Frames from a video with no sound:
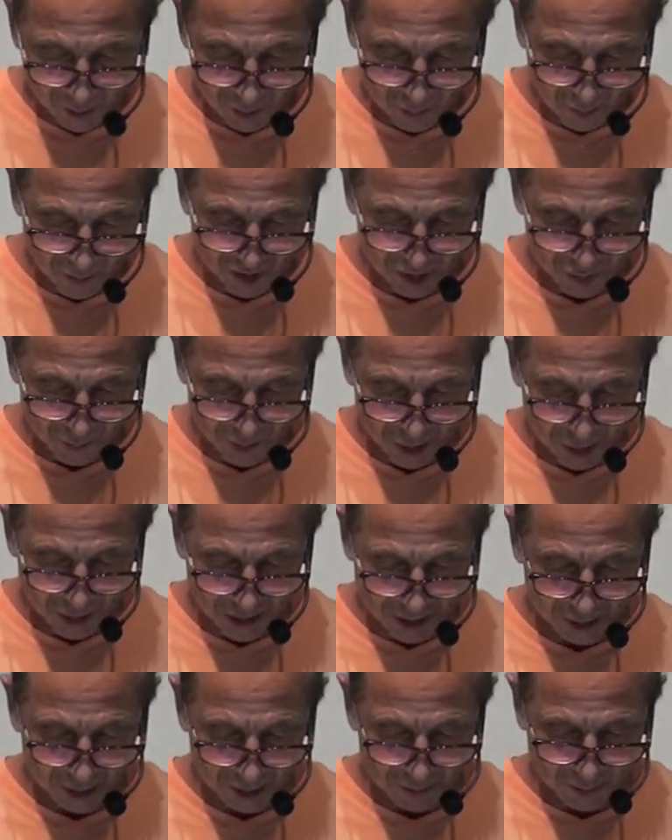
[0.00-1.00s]
who has
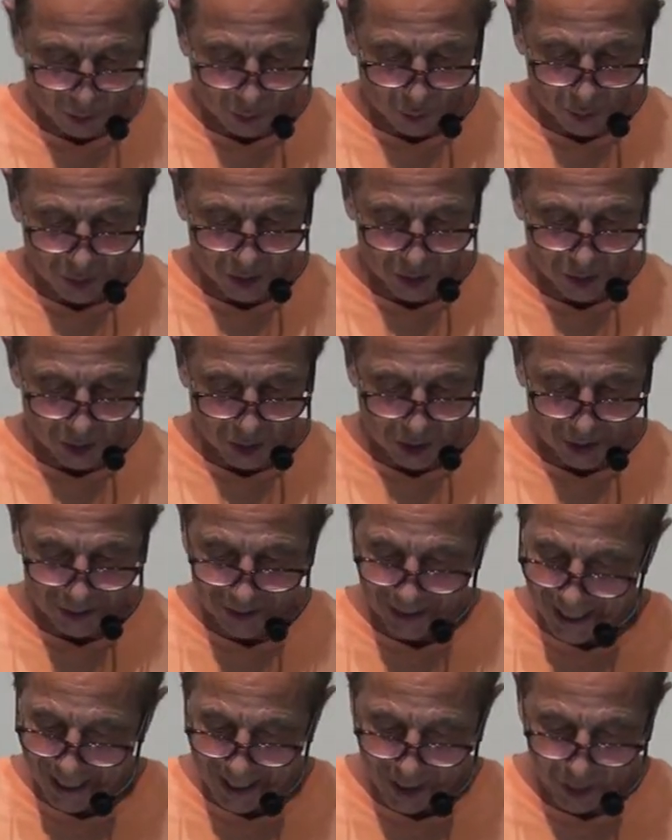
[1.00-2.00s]
rejected Moses' law
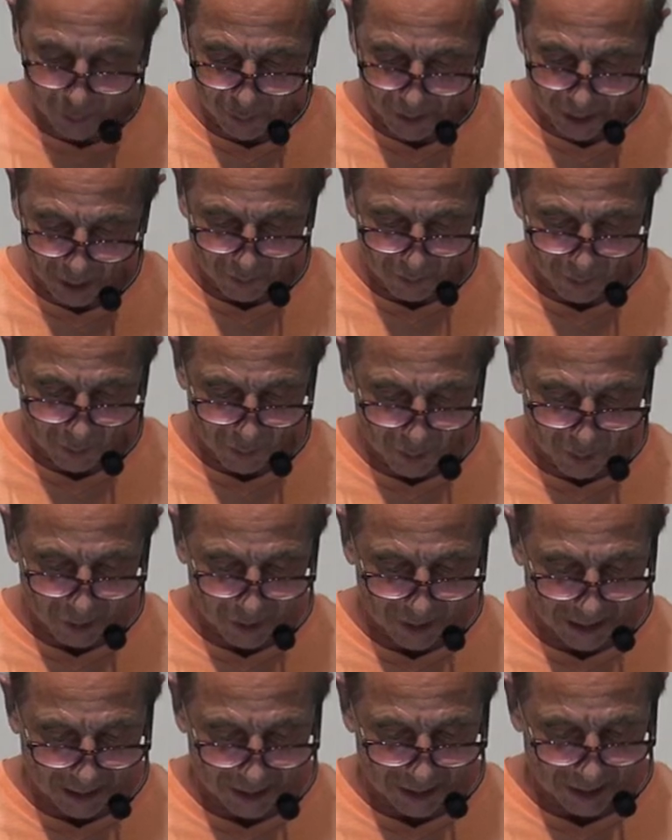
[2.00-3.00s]
dies without
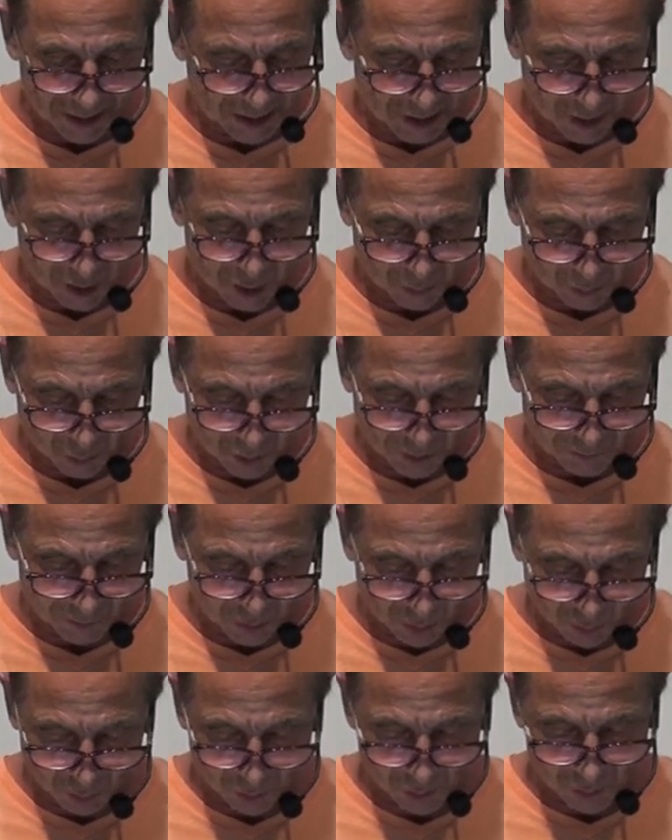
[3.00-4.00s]
mercy on the testimony of
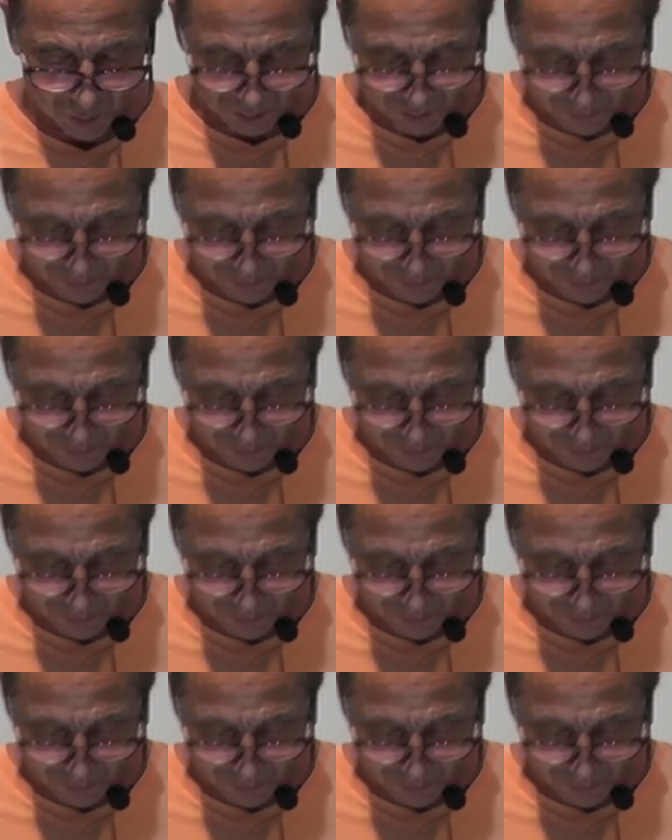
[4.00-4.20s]
two or three